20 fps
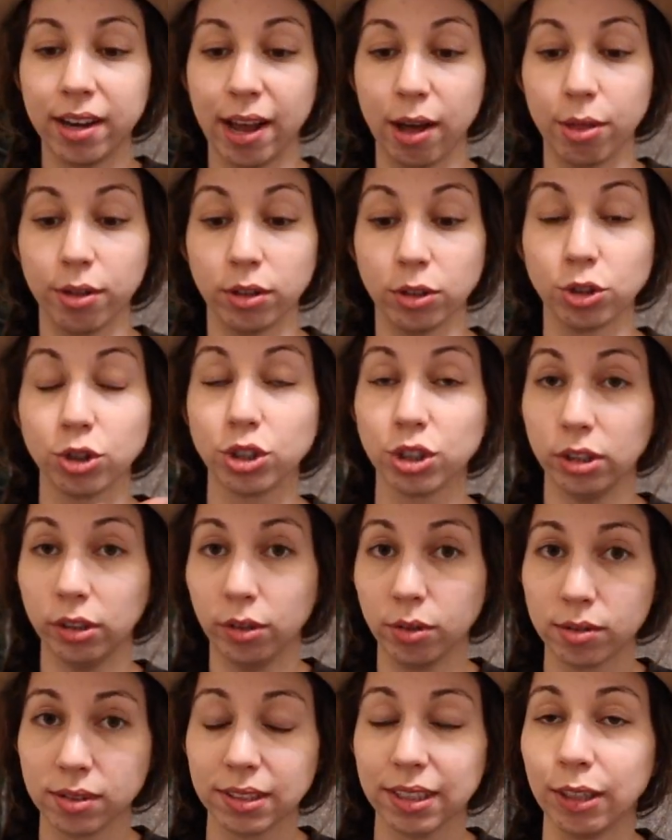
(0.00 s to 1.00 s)
Now they're
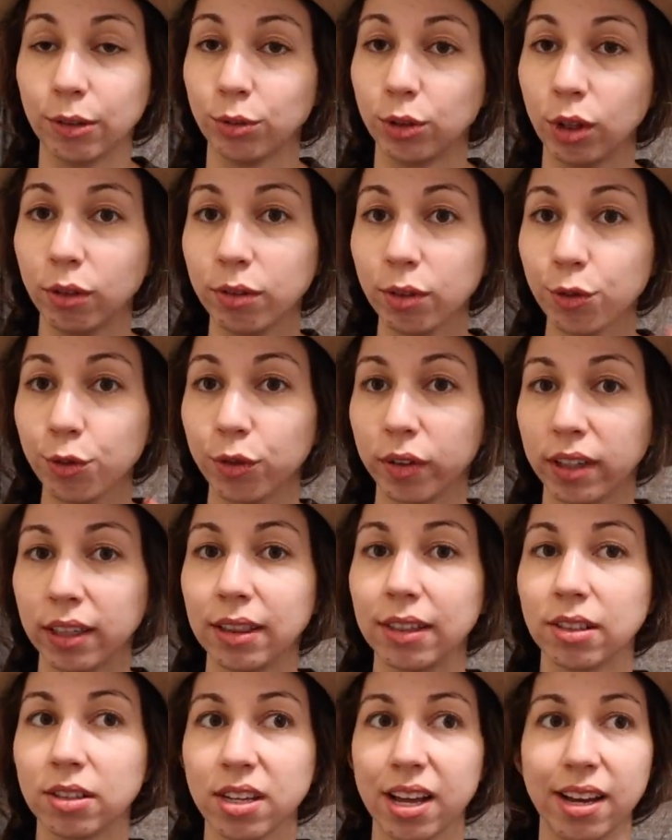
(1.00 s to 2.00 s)
shoes. If you ever
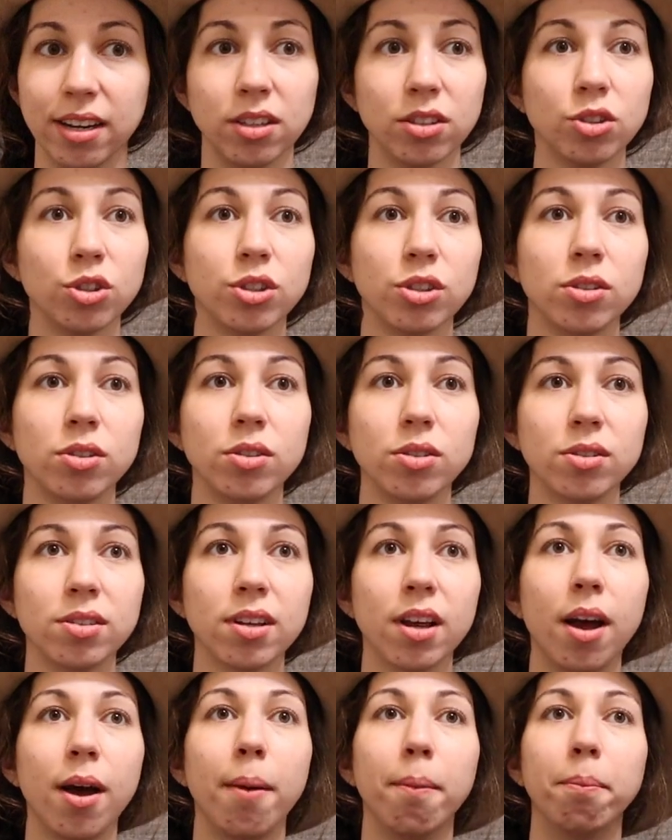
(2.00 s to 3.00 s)
find their tennis
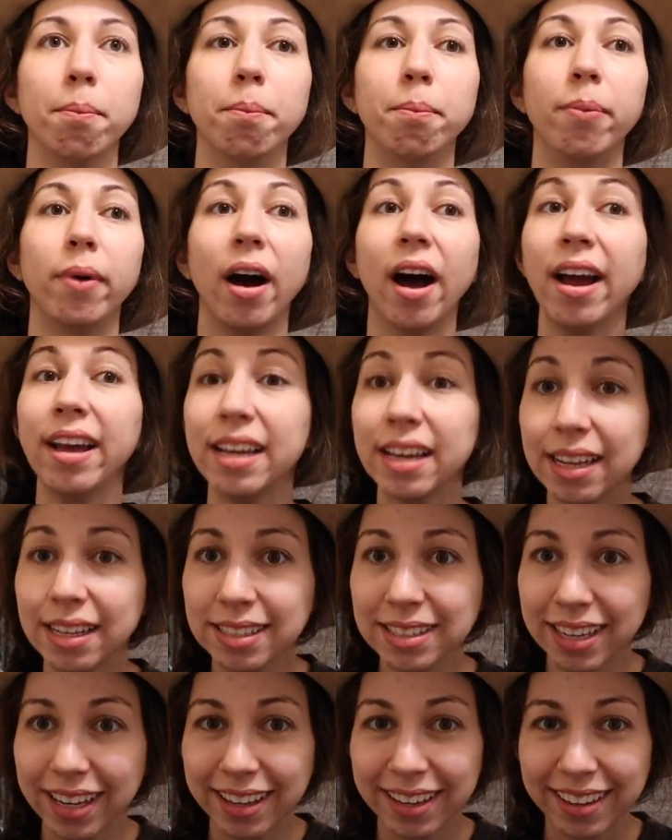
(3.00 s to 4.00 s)
shoes, buy
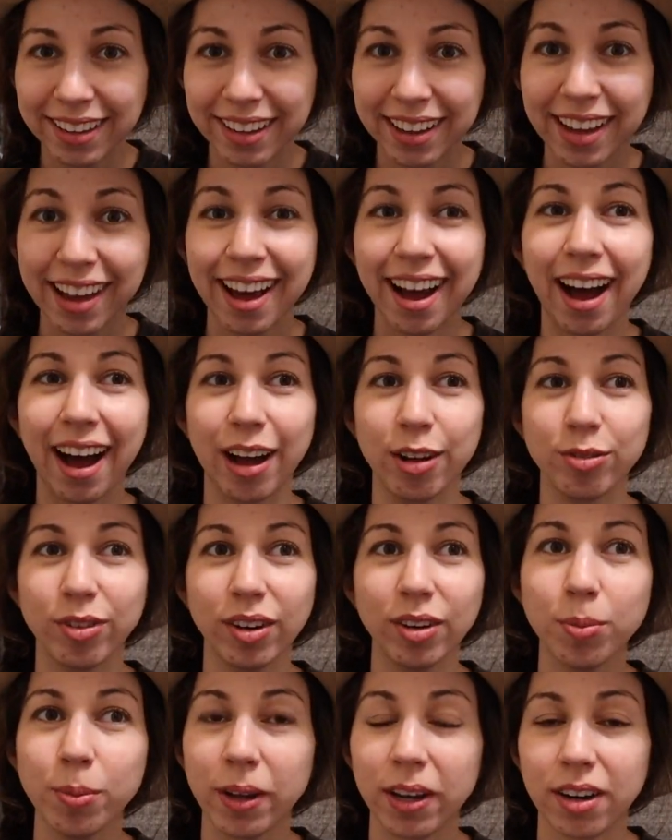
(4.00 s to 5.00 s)
it. I
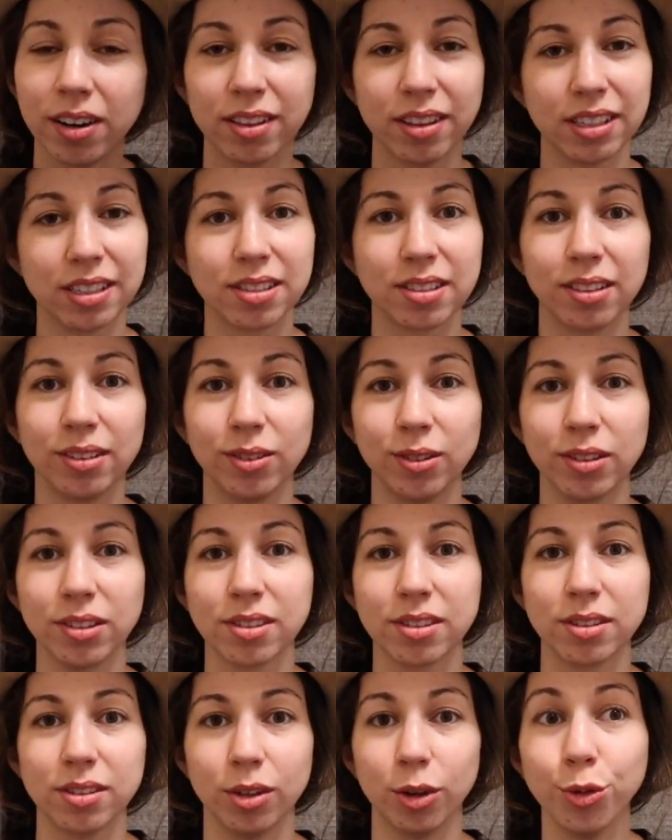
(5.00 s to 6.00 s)
found a pair and they
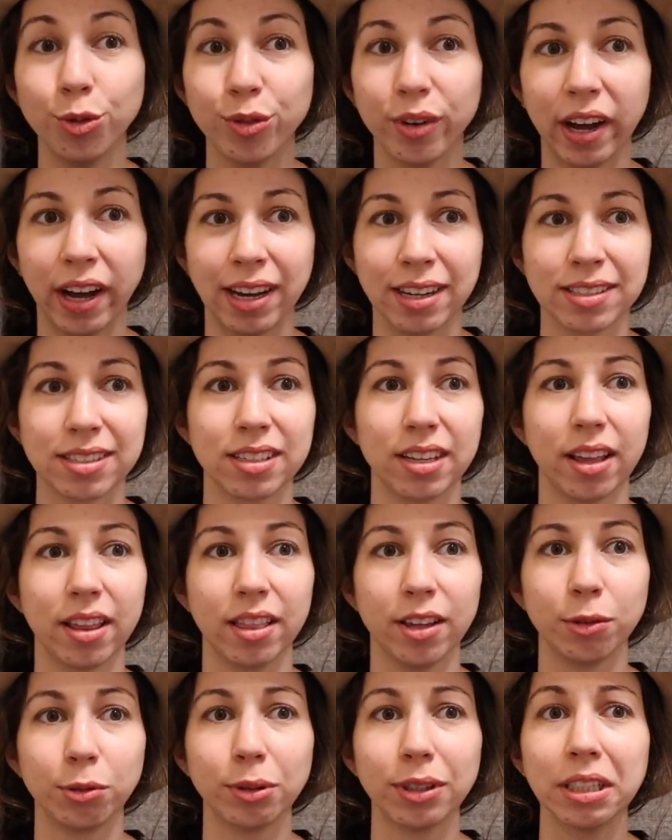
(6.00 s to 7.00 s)
sold so fast,
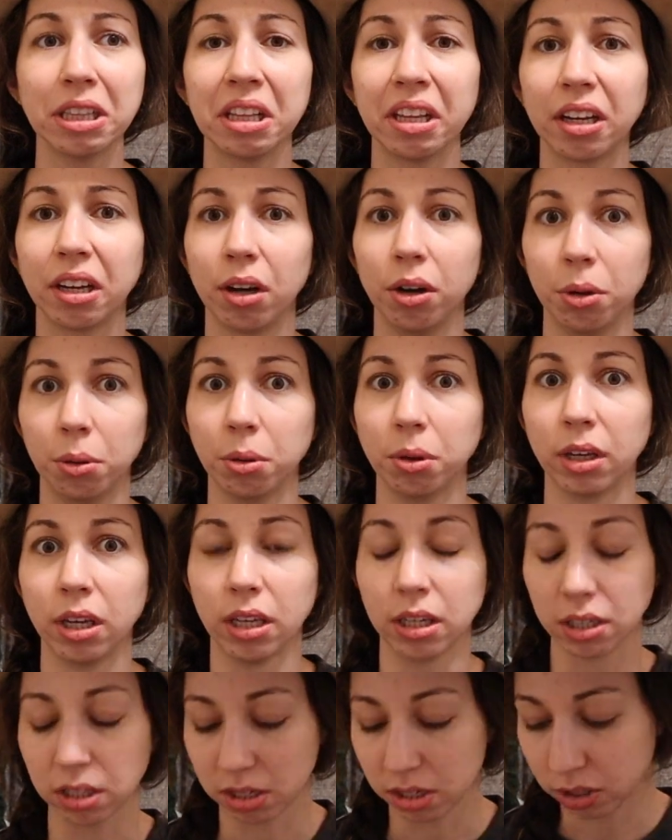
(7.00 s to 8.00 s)
and they were in like
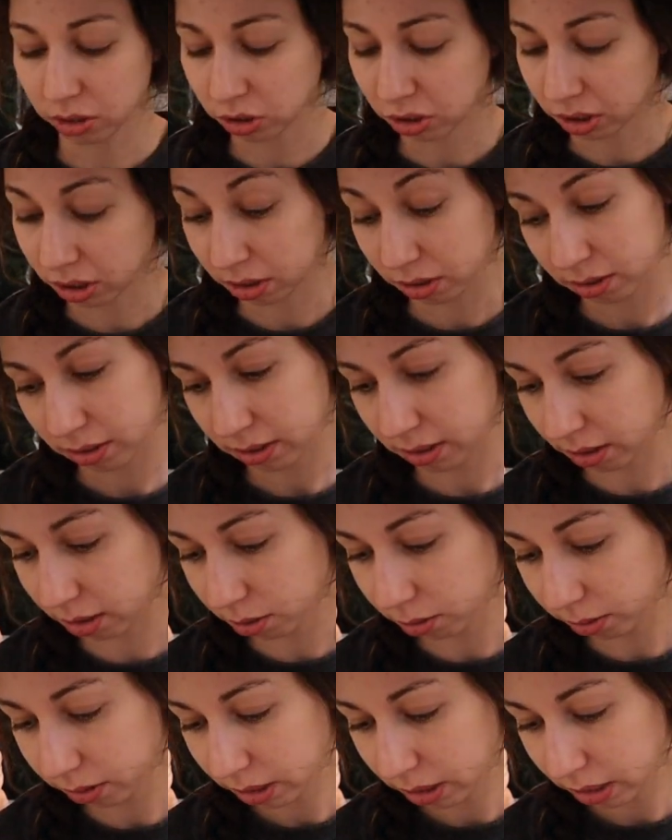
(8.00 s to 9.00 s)
okay condition,
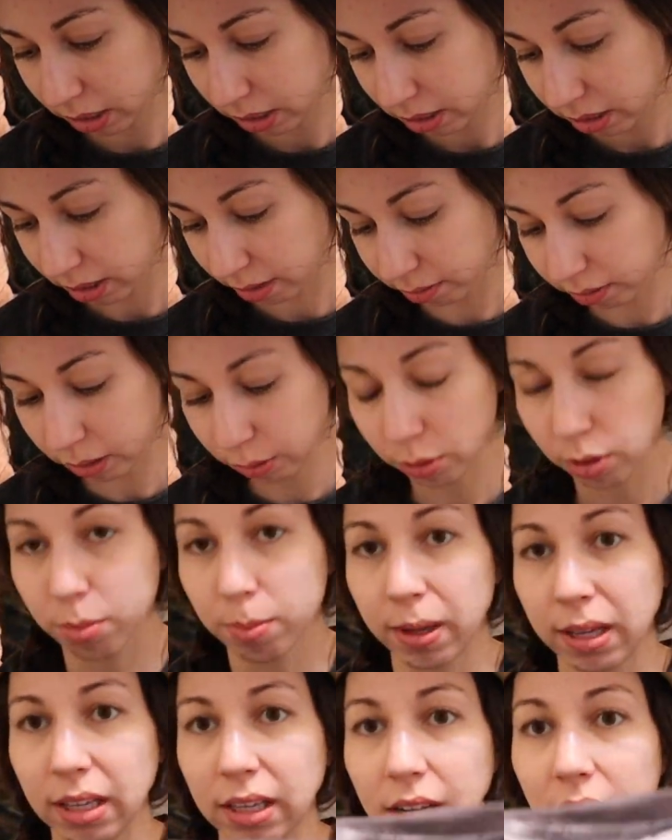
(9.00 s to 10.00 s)
so definitely
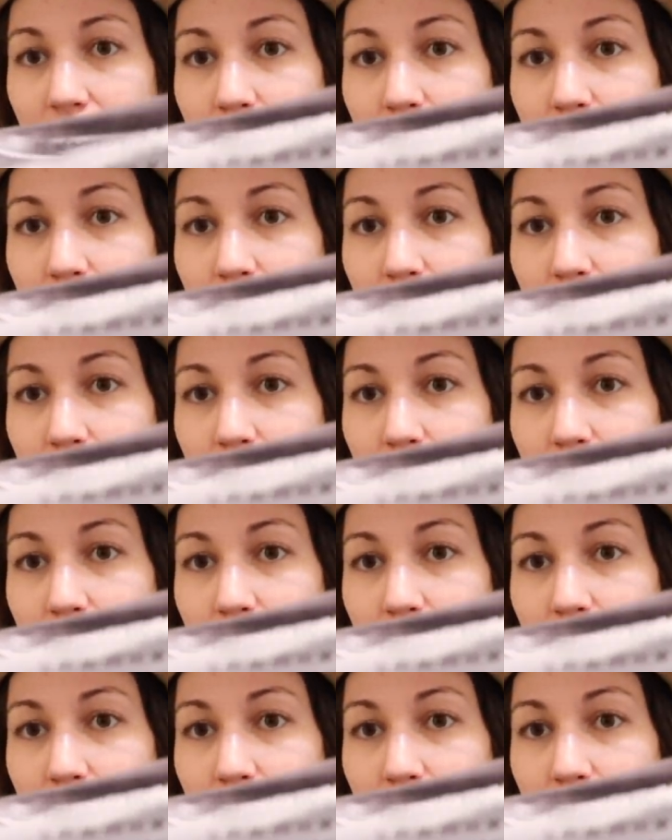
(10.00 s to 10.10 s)
worth picking